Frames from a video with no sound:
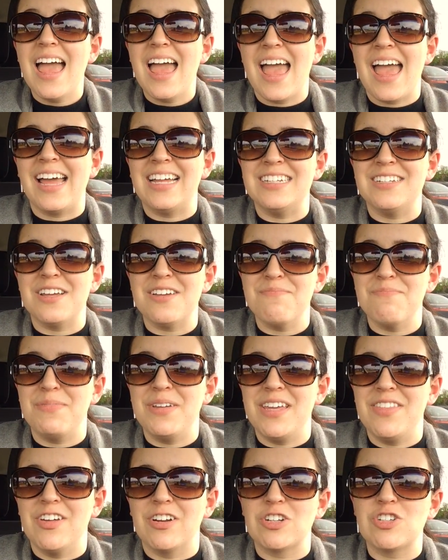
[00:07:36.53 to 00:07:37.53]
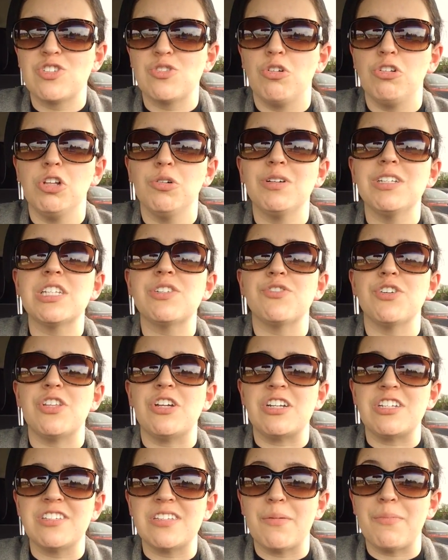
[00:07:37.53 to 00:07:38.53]
and be their soloist for
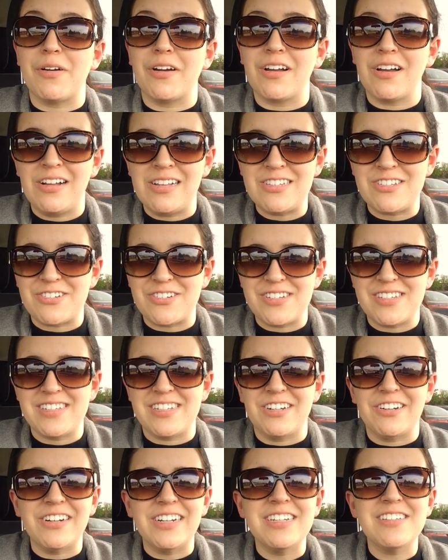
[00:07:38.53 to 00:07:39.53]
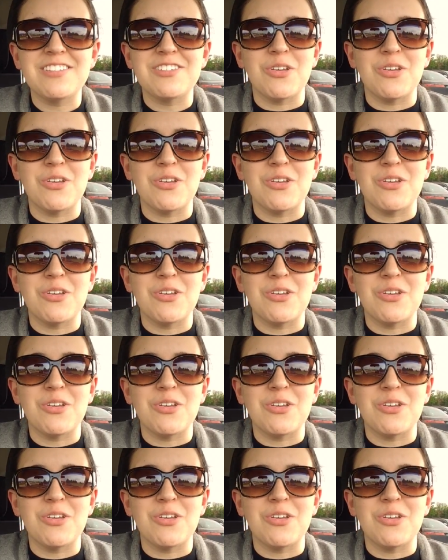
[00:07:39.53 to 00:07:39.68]
their summer concert series.